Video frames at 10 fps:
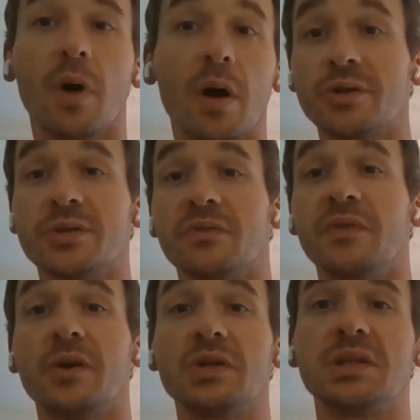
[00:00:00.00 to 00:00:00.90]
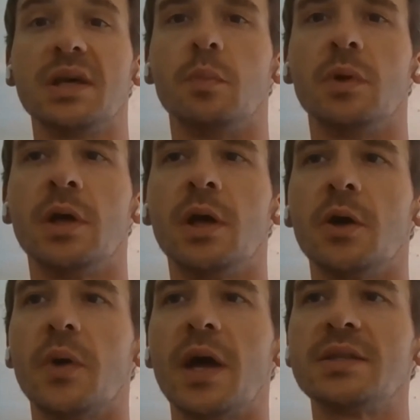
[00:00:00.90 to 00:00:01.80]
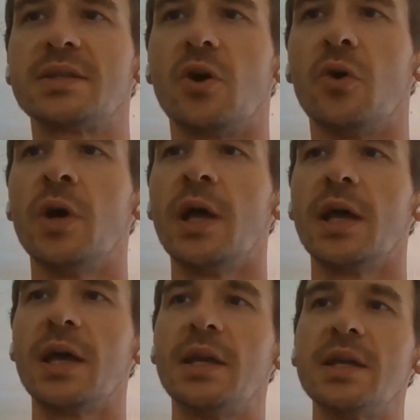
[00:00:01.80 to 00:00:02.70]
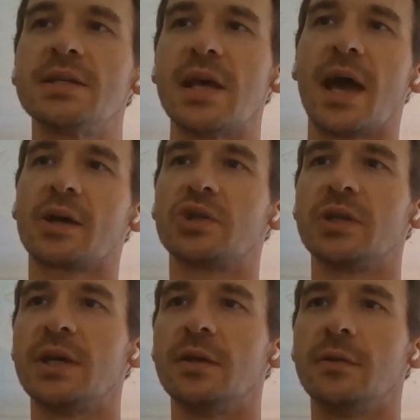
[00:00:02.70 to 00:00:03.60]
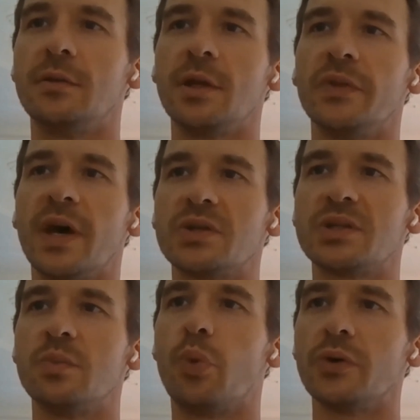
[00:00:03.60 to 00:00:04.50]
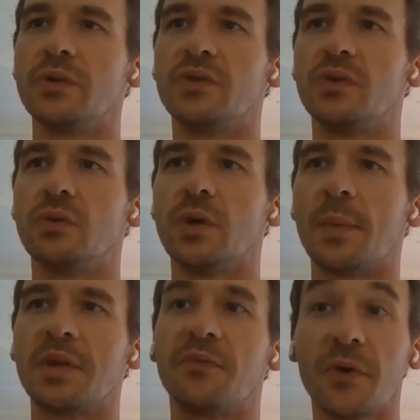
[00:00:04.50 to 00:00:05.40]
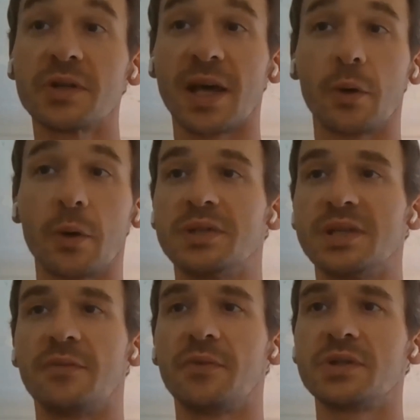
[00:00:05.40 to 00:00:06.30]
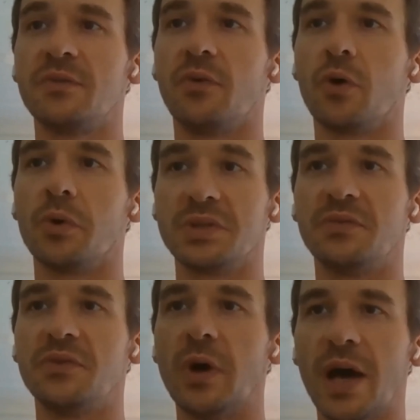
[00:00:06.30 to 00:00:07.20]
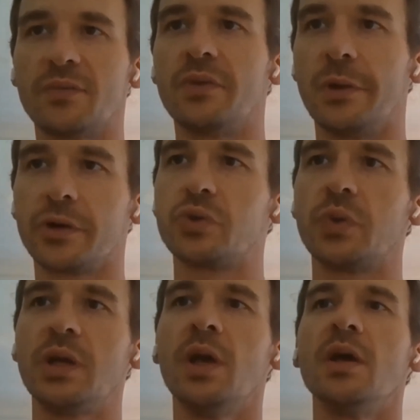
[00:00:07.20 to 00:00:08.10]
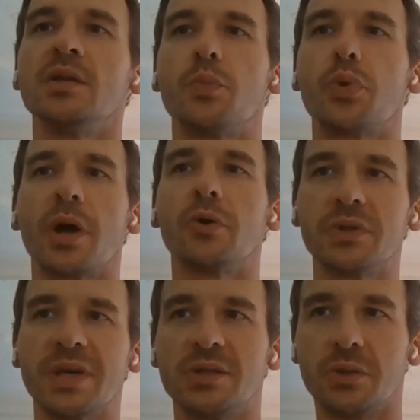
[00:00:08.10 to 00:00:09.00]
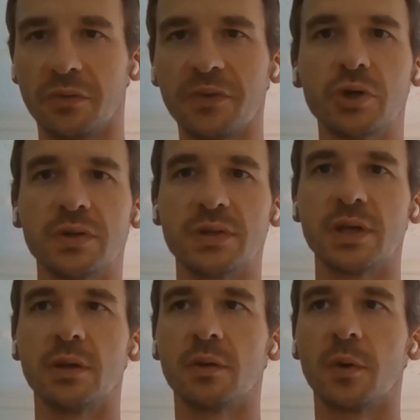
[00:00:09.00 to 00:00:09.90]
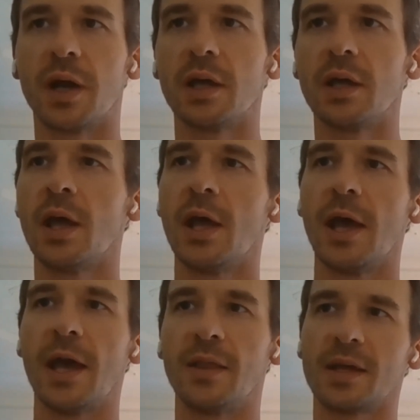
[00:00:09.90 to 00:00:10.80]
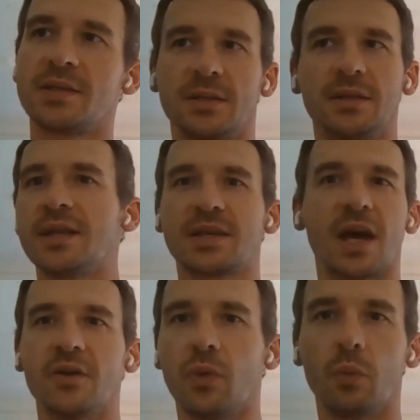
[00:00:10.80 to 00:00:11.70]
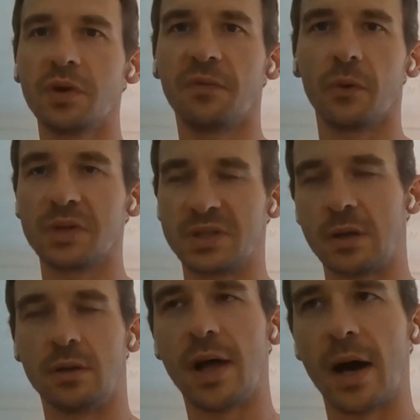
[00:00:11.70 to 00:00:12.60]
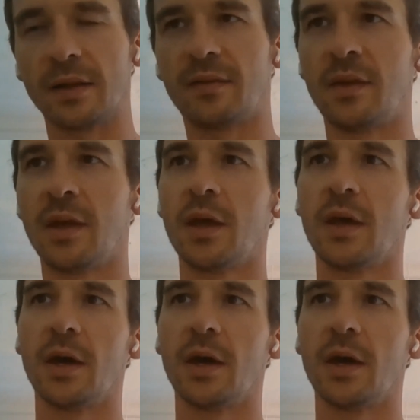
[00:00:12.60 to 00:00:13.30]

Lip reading: their margins are very slim, right? So it is actually, not just important to, first I would say, first and foremost, if you have the luxury to prioritize your efficiency, right? And that's kind of what we focused on a lot